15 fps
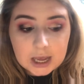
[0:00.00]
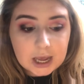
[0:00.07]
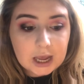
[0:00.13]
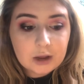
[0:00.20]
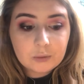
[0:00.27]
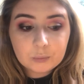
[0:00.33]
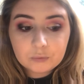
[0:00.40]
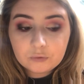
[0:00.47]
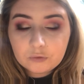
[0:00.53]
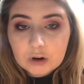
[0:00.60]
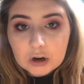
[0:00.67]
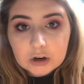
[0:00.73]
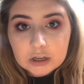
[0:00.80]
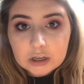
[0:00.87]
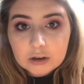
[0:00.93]
and
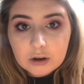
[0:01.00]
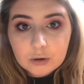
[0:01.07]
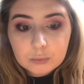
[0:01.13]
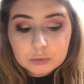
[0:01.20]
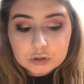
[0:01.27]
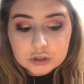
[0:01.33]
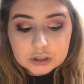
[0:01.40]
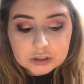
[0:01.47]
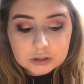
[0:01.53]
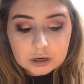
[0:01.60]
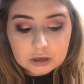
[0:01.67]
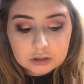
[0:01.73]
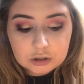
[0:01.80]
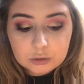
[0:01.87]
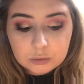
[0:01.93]
very just
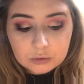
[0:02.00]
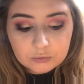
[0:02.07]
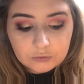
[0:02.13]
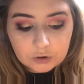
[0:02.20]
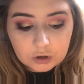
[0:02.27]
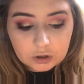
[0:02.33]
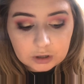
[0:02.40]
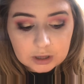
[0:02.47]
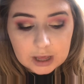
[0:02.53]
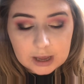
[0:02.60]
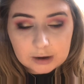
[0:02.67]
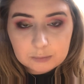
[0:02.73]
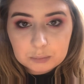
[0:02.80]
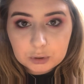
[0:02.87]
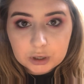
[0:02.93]
youthful
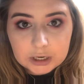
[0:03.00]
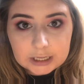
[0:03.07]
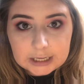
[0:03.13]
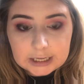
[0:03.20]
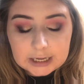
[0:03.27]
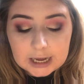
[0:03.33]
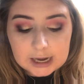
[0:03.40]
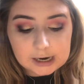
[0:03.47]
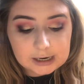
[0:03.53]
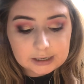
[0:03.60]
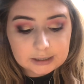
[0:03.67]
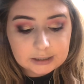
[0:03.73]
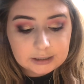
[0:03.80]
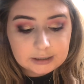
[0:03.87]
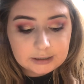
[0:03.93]
and pretty, and
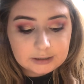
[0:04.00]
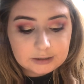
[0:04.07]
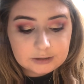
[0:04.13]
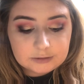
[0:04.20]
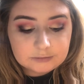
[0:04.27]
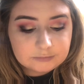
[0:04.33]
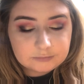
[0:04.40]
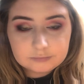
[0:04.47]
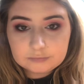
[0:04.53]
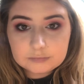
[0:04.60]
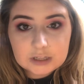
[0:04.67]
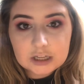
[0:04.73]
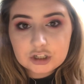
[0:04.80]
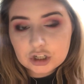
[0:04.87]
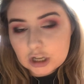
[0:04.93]

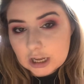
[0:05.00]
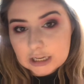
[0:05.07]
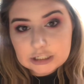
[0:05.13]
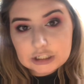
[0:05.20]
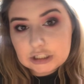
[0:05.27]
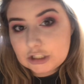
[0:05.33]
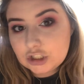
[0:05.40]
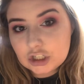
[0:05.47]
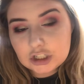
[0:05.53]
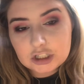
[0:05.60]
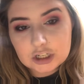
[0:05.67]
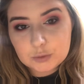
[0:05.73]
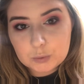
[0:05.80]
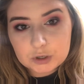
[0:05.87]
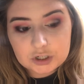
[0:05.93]
it just
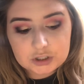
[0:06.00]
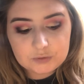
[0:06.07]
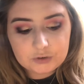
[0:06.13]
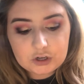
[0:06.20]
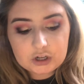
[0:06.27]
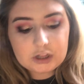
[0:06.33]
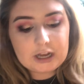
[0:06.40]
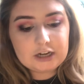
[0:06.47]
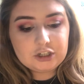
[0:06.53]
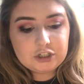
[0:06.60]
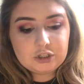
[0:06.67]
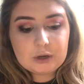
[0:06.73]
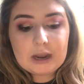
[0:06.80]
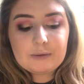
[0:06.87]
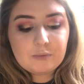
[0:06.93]
does wonders for your lashes.
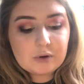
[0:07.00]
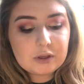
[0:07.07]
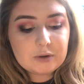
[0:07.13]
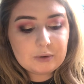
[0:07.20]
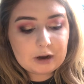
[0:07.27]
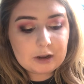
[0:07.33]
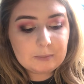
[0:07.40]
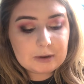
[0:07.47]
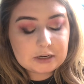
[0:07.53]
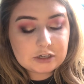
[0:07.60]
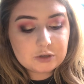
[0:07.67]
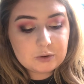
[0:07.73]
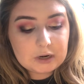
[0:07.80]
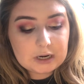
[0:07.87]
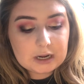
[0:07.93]
So I really recommend
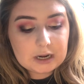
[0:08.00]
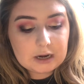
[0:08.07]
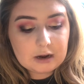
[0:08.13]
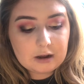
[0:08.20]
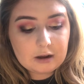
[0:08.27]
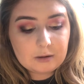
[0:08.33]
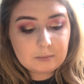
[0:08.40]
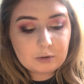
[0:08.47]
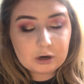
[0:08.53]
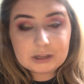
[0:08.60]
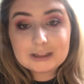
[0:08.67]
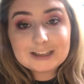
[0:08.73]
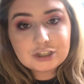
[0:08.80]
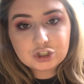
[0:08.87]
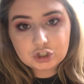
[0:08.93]
doing it, or
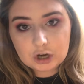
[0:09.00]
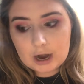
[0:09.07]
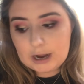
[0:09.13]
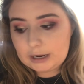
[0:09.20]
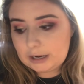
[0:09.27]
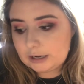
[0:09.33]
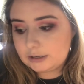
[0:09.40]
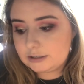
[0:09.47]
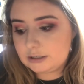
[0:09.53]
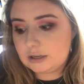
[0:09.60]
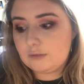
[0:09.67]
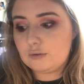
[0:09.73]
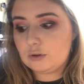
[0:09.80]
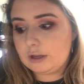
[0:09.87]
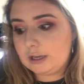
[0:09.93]
at least trying it to see
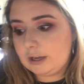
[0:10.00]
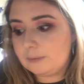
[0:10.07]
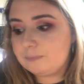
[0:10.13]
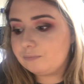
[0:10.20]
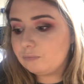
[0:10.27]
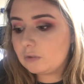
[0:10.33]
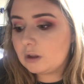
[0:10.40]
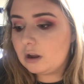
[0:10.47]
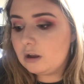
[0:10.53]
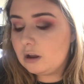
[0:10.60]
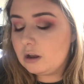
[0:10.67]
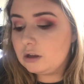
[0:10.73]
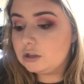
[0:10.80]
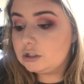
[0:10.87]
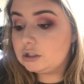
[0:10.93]
if you like it.
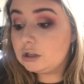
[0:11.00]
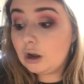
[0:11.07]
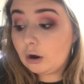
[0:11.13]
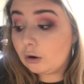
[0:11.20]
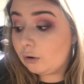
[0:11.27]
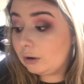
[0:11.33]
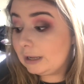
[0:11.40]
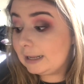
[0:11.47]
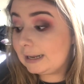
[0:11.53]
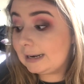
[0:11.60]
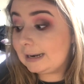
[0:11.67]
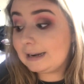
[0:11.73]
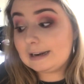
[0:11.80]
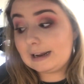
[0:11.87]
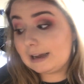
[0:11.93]
So
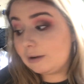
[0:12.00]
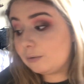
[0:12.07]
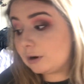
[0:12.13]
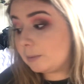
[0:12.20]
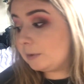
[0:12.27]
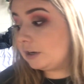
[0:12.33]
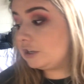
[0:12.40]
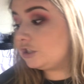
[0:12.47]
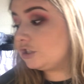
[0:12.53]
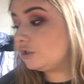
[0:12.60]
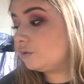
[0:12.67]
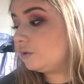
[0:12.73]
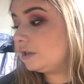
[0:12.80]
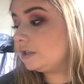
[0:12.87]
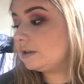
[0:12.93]
now what I'm going to
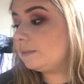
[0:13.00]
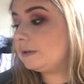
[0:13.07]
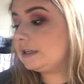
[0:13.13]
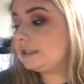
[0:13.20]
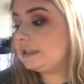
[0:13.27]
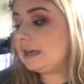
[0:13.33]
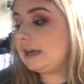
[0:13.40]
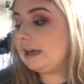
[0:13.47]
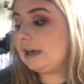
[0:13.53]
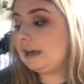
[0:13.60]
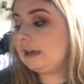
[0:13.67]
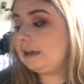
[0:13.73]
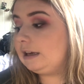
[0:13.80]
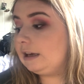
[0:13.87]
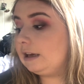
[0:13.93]
do is I'm going to
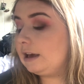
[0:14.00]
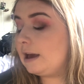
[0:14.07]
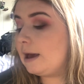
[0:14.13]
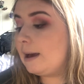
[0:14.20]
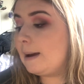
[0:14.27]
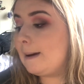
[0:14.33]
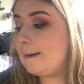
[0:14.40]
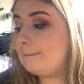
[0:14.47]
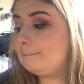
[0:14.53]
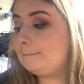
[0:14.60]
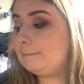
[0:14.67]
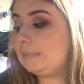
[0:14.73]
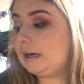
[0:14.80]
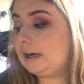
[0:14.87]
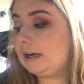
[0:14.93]
take
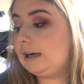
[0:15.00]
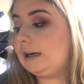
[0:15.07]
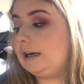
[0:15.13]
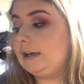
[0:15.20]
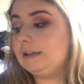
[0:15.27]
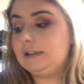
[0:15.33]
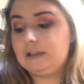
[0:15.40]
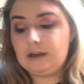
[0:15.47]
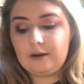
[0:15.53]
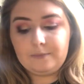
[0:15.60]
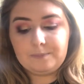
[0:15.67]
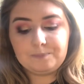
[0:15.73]
my